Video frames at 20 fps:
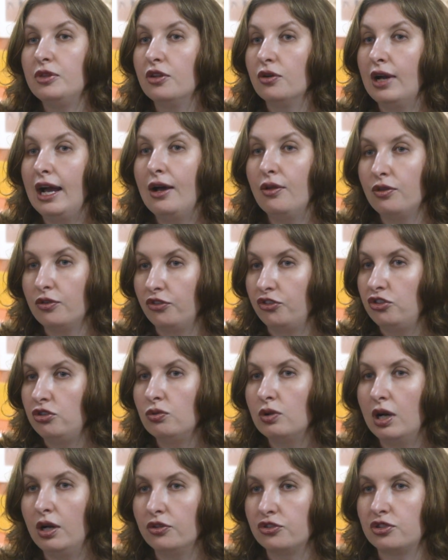how those
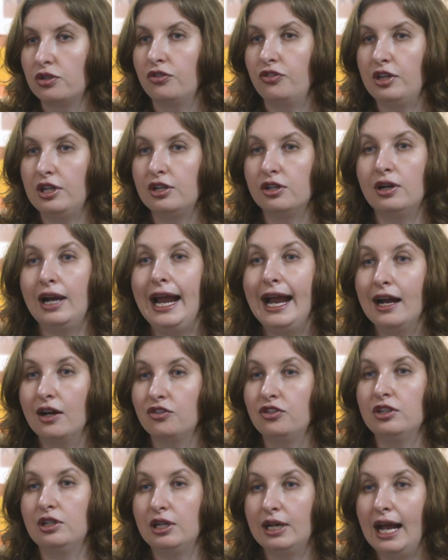two cultures
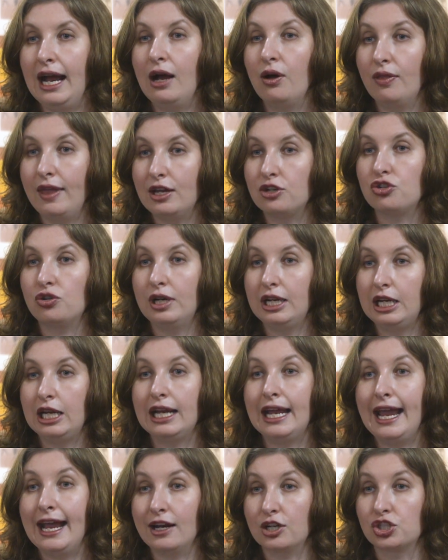interacted and how that
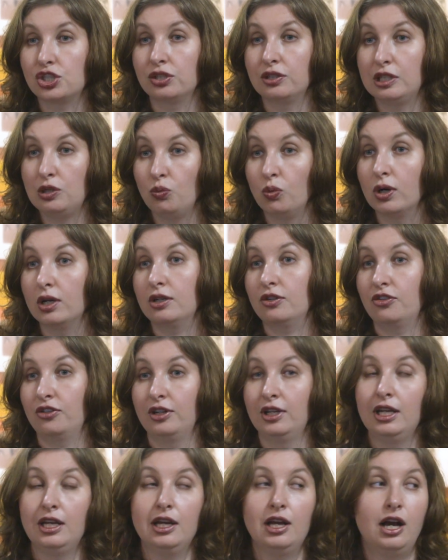trading actually worked.